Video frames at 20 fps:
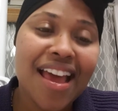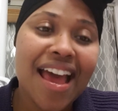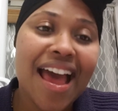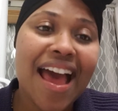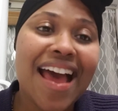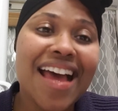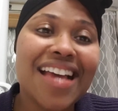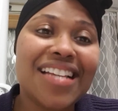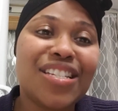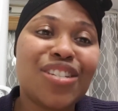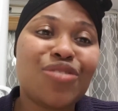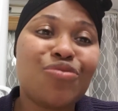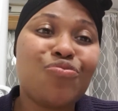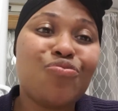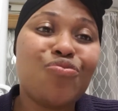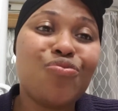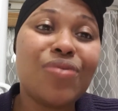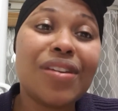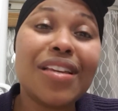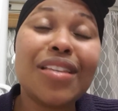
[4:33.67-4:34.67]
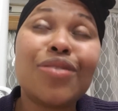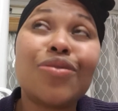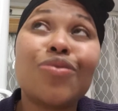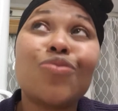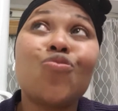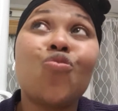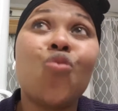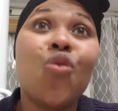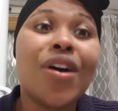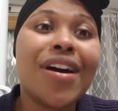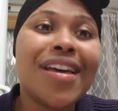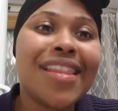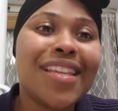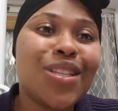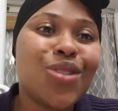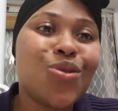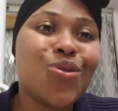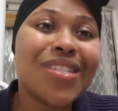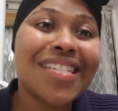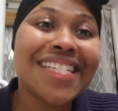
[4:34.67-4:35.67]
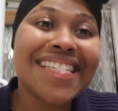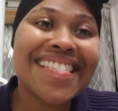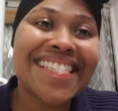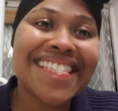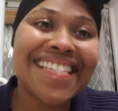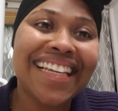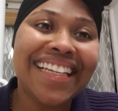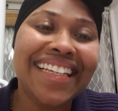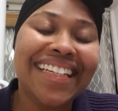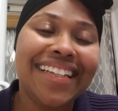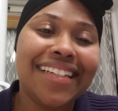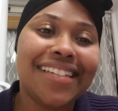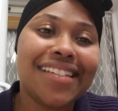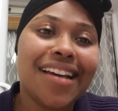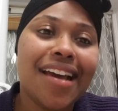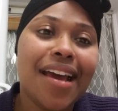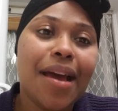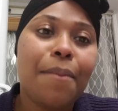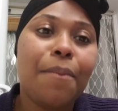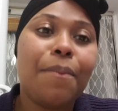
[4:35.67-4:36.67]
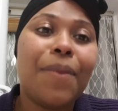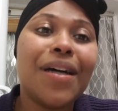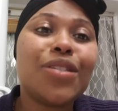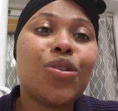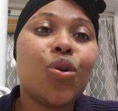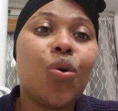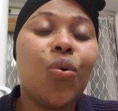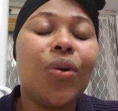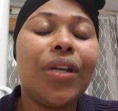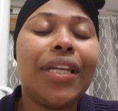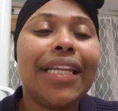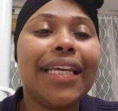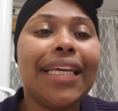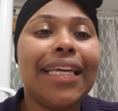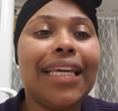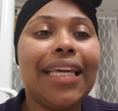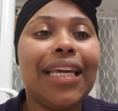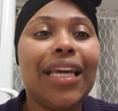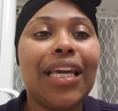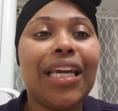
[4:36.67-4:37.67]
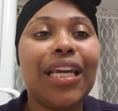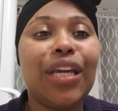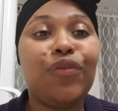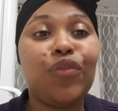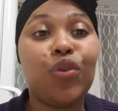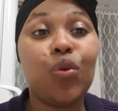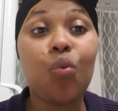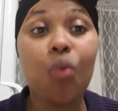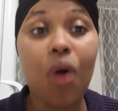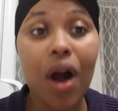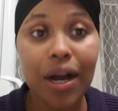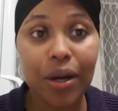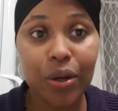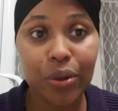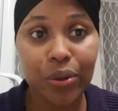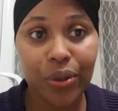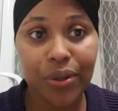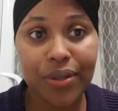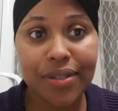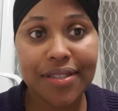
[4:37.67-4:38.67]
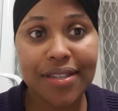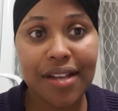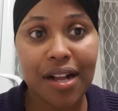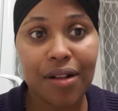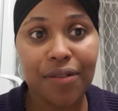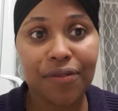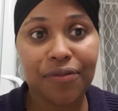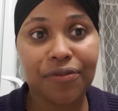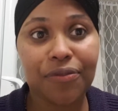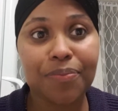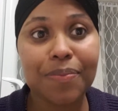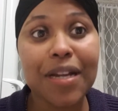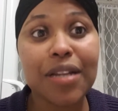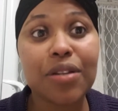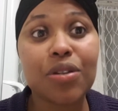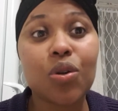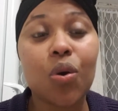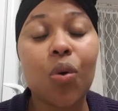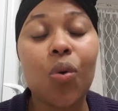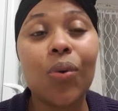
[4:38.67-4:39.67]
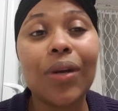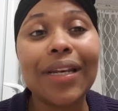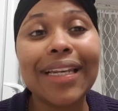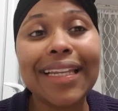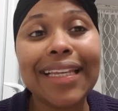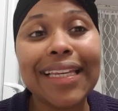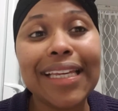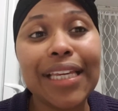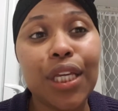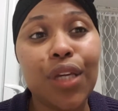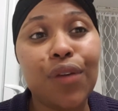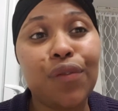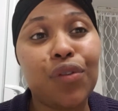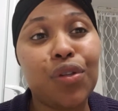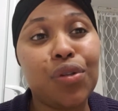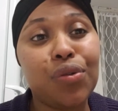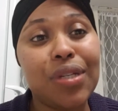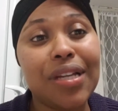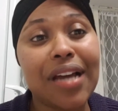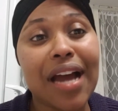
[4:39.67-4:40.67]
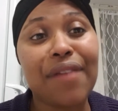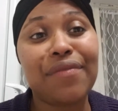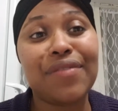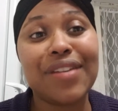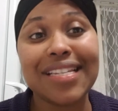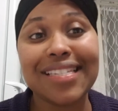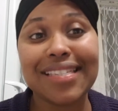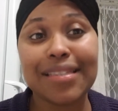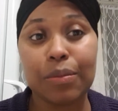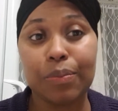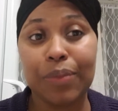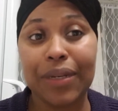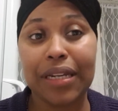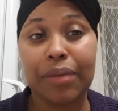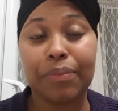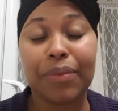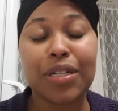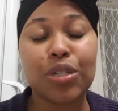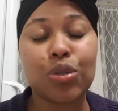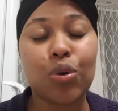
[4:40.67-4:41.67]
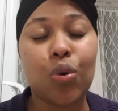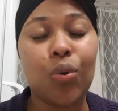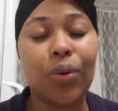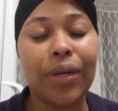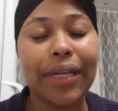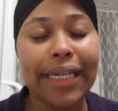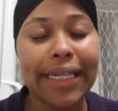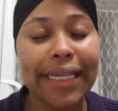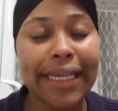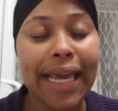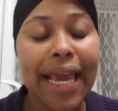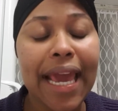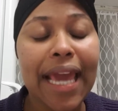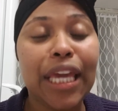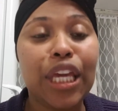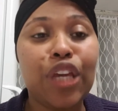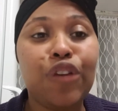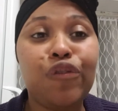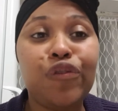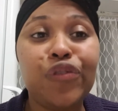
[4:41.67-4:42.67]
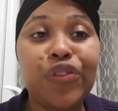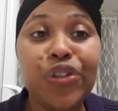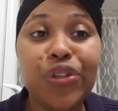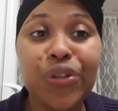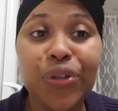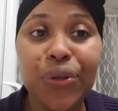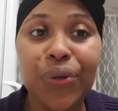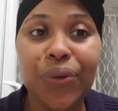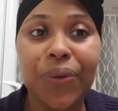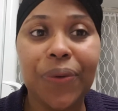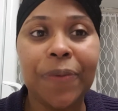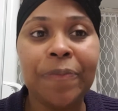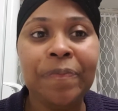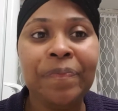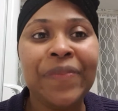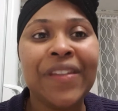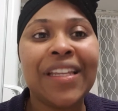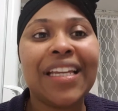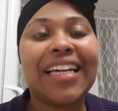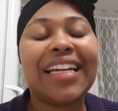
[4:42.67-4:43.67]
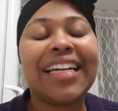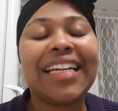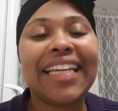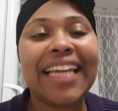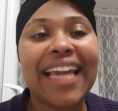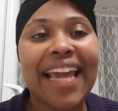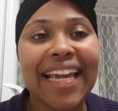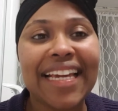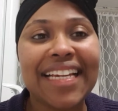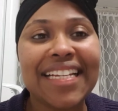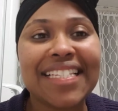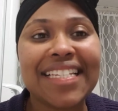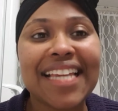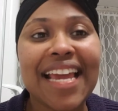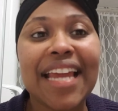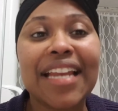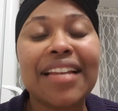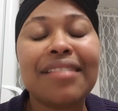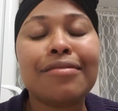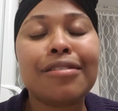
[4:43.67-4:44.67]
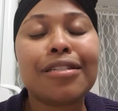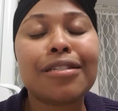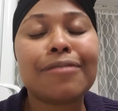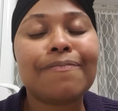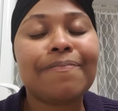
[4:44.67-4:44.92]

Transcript: And it's worthy to succeed, but only if you work on yourself, but only if you have discipline, but only if you create and